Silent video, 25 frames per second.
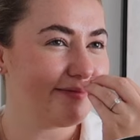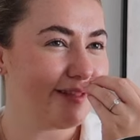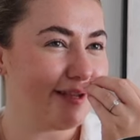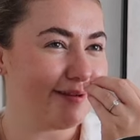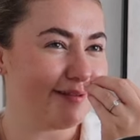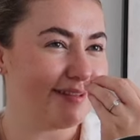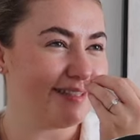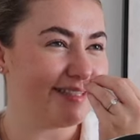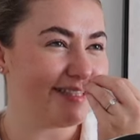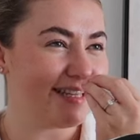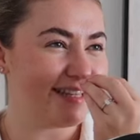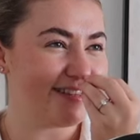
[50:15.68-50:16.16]

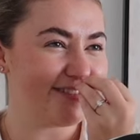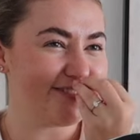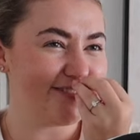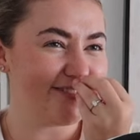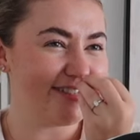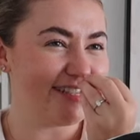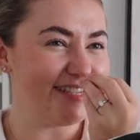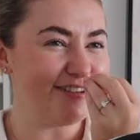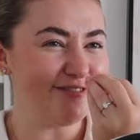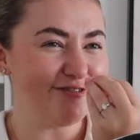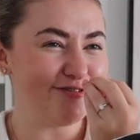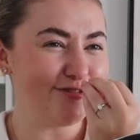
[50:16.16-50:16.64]
I'm gonna say
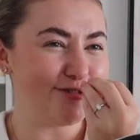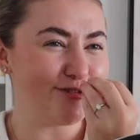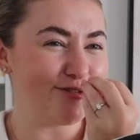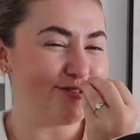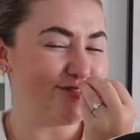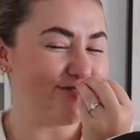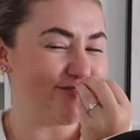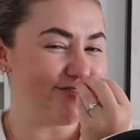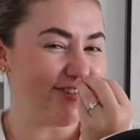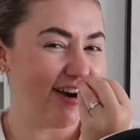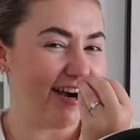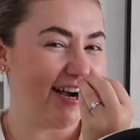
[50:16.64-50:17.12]
three,
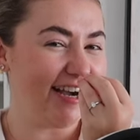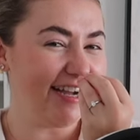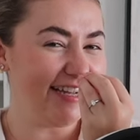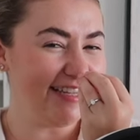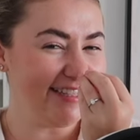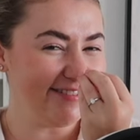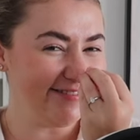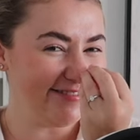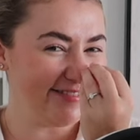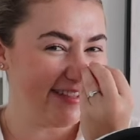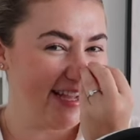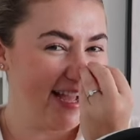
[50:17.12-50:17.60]
four, five.
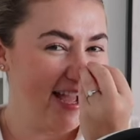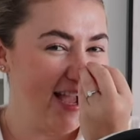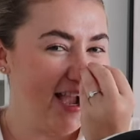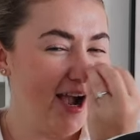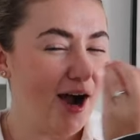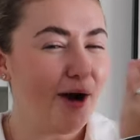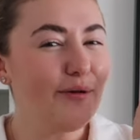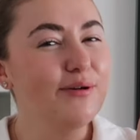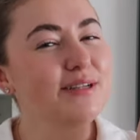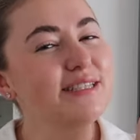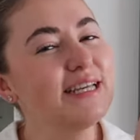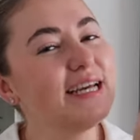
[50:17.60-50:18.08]

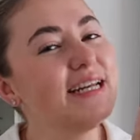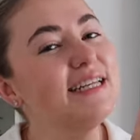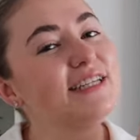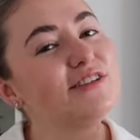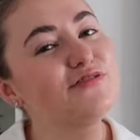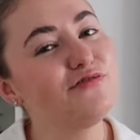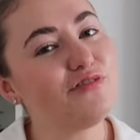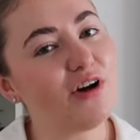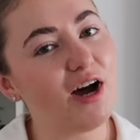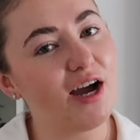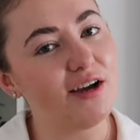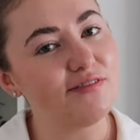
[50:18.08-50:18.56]
I wanna say at
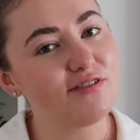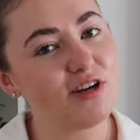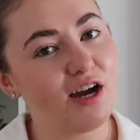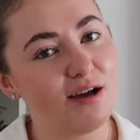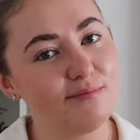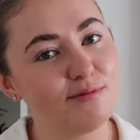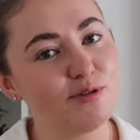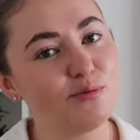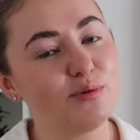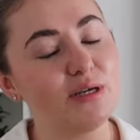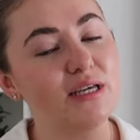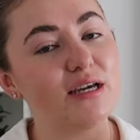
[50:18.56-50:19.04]
least five
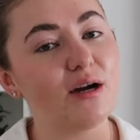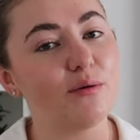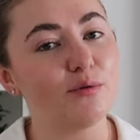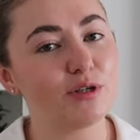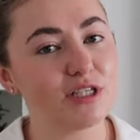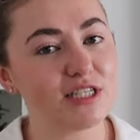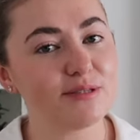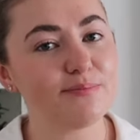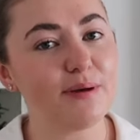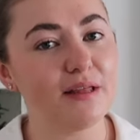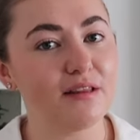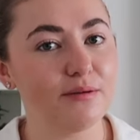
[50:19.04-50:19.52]
times a week I
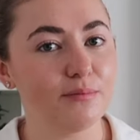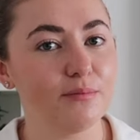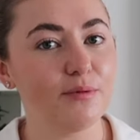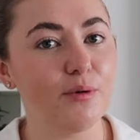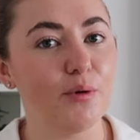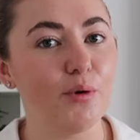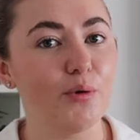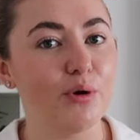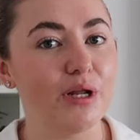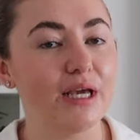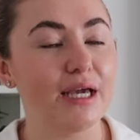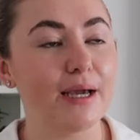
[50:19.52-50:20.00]
wanna spend the
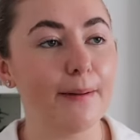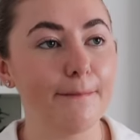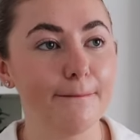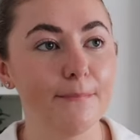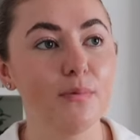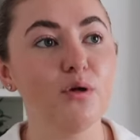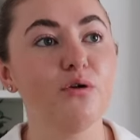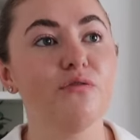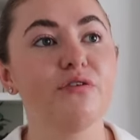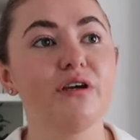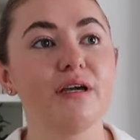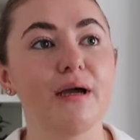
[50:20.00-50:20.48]
morning
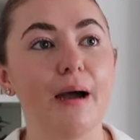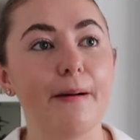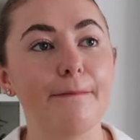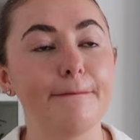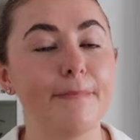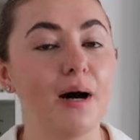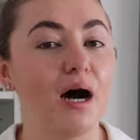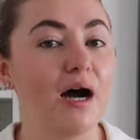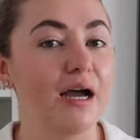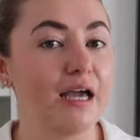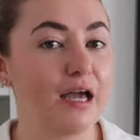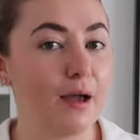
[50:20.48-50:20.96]
moving
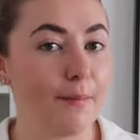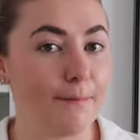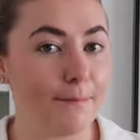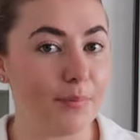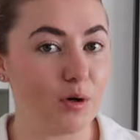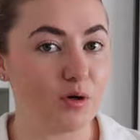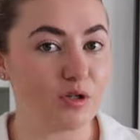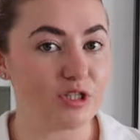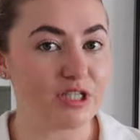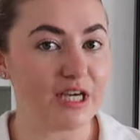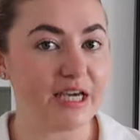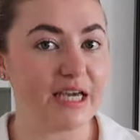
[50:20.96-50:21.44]
my
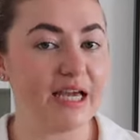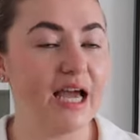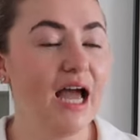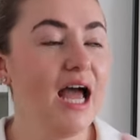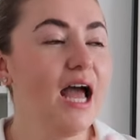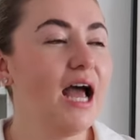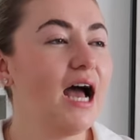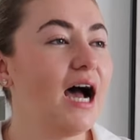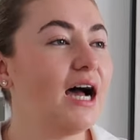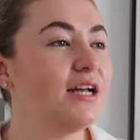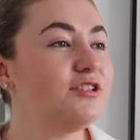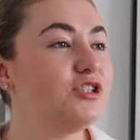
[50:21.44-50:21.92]
body
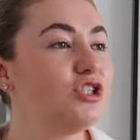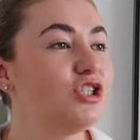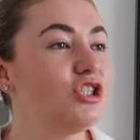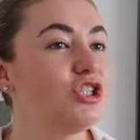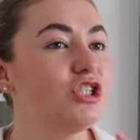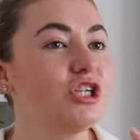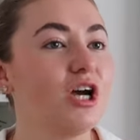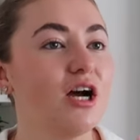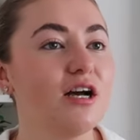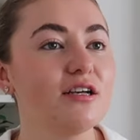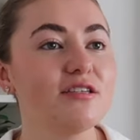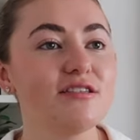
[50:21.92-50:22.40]
and
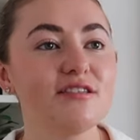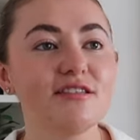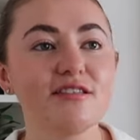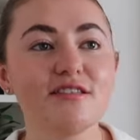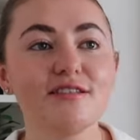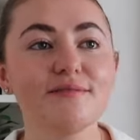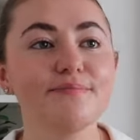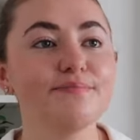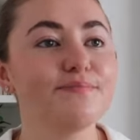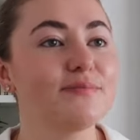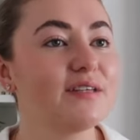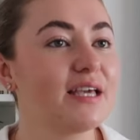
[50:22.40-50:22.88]

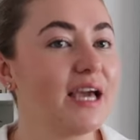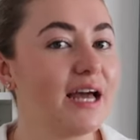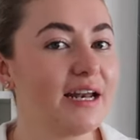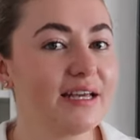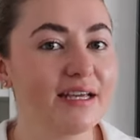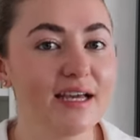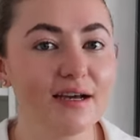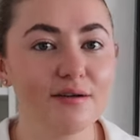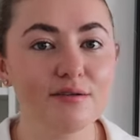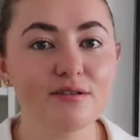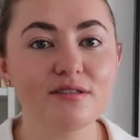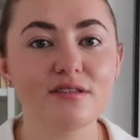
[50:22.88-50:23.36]
just
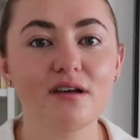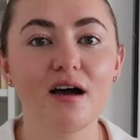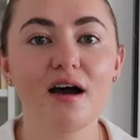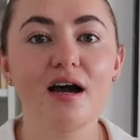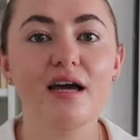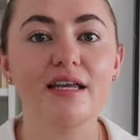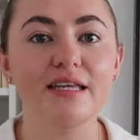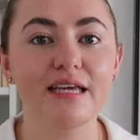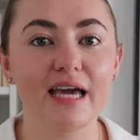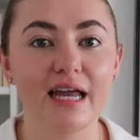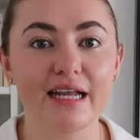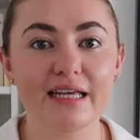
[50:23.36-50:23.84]
getting
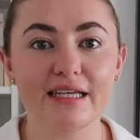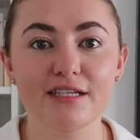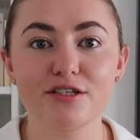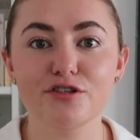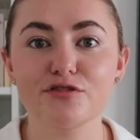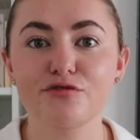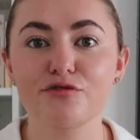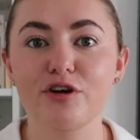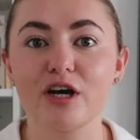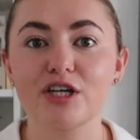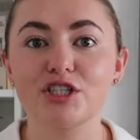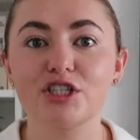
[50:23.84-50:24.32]
outside, getting
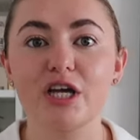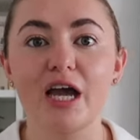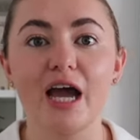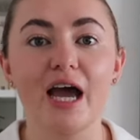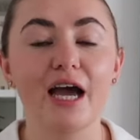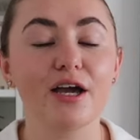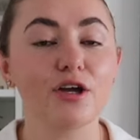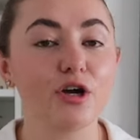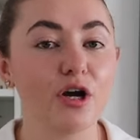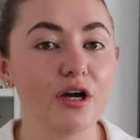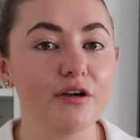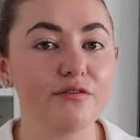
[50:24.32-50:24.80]
into fresh
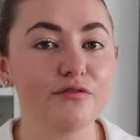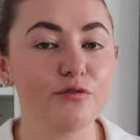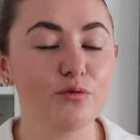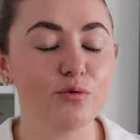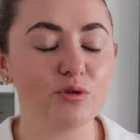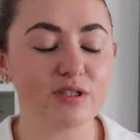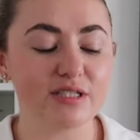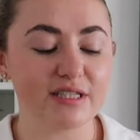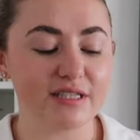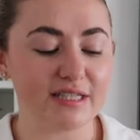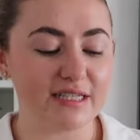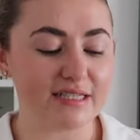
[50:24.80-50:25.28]
air, going for
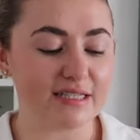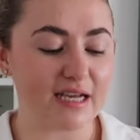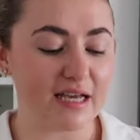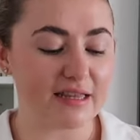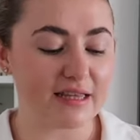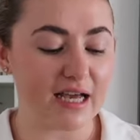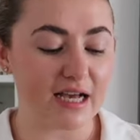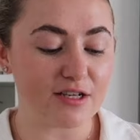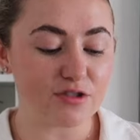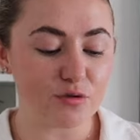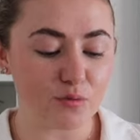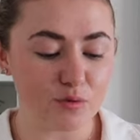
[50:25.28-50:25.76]
walks and things like
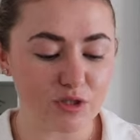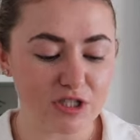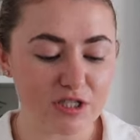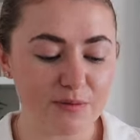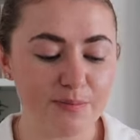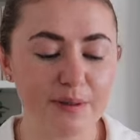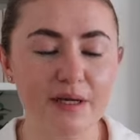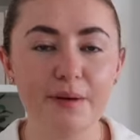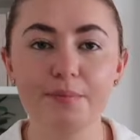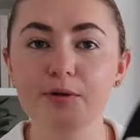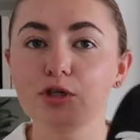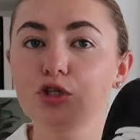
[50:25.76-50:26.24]
that. So I wanted to
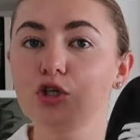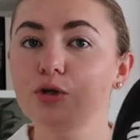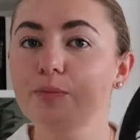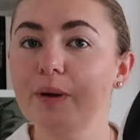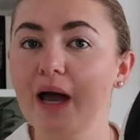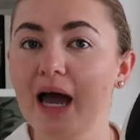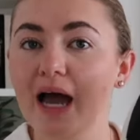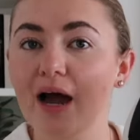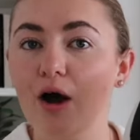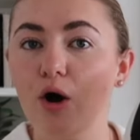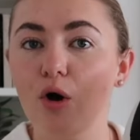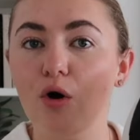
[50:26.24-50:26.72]
pick up a new
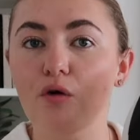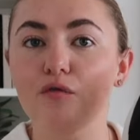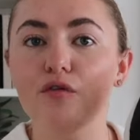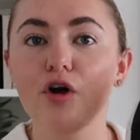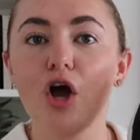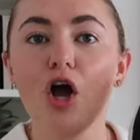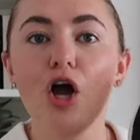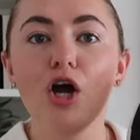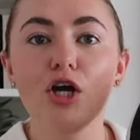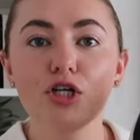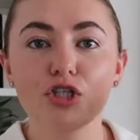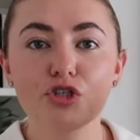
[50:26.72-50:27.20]
pair of
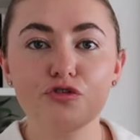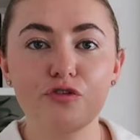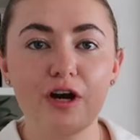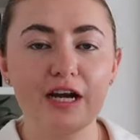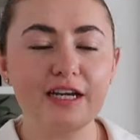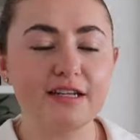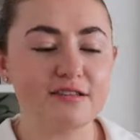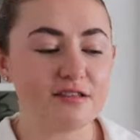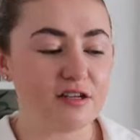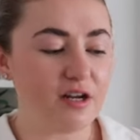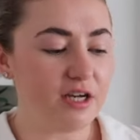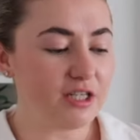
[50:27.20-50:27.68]

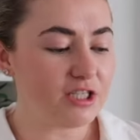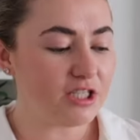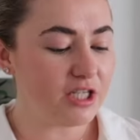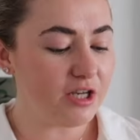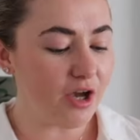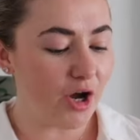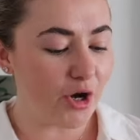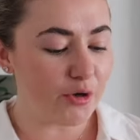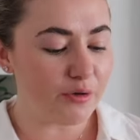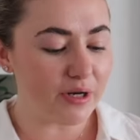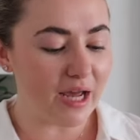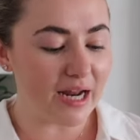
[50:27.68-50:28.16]
trainers. I don't
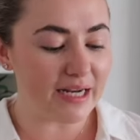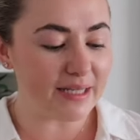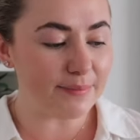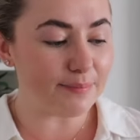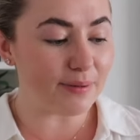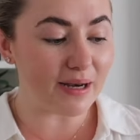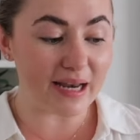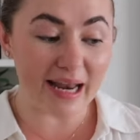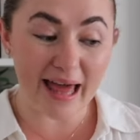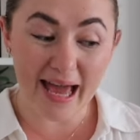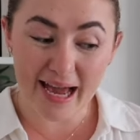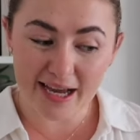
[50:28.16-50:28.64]
actually own any
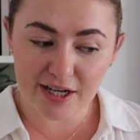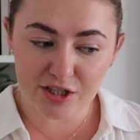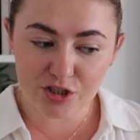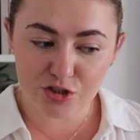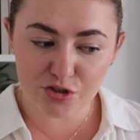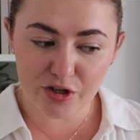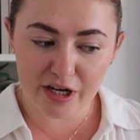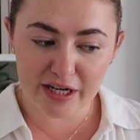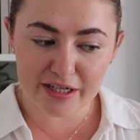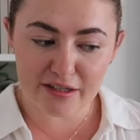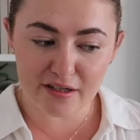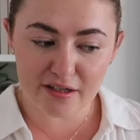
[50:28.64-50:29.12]
black
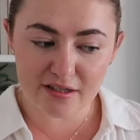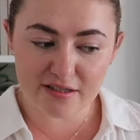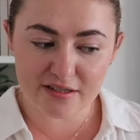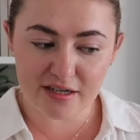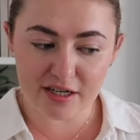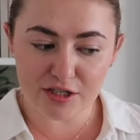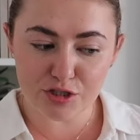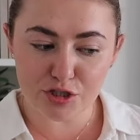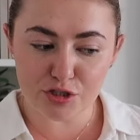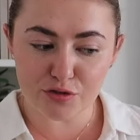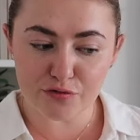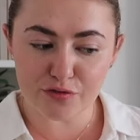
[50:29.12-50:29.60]
trainers, and
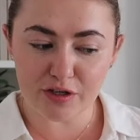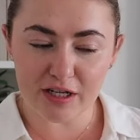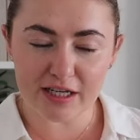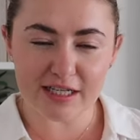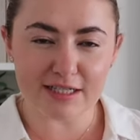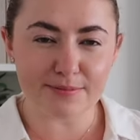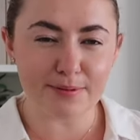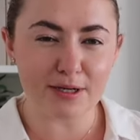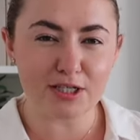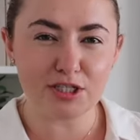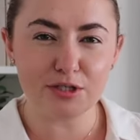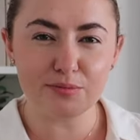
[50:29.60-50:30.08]
I do feel like,
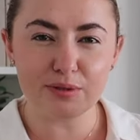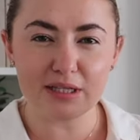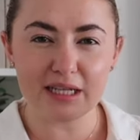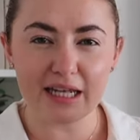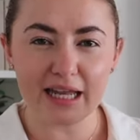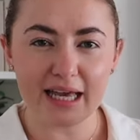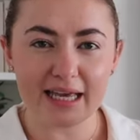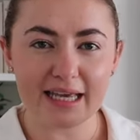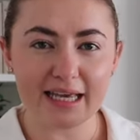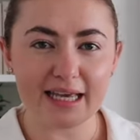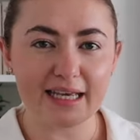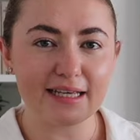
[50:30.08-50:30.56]
especially with
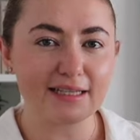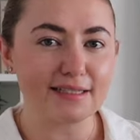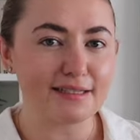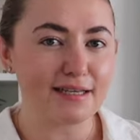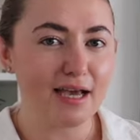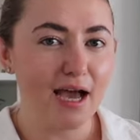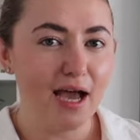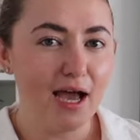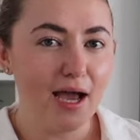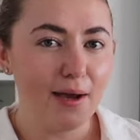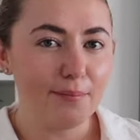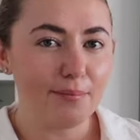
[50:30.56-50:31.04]
leggings,
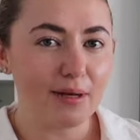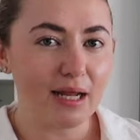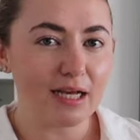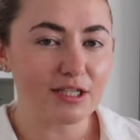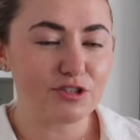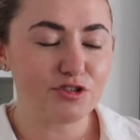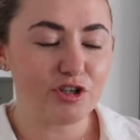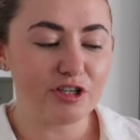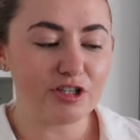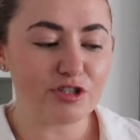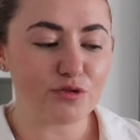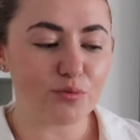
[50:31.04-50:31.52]
black
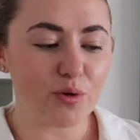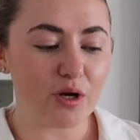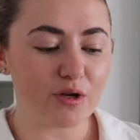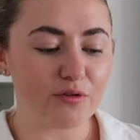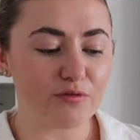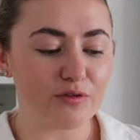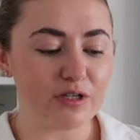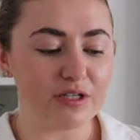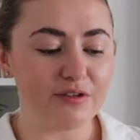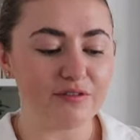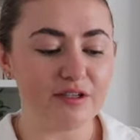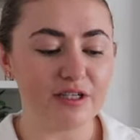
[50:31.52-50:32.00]
trainers work
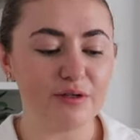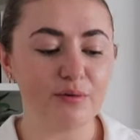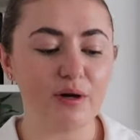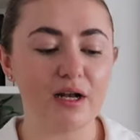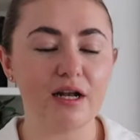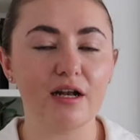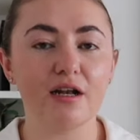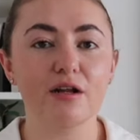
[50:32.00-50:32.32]
really, really well.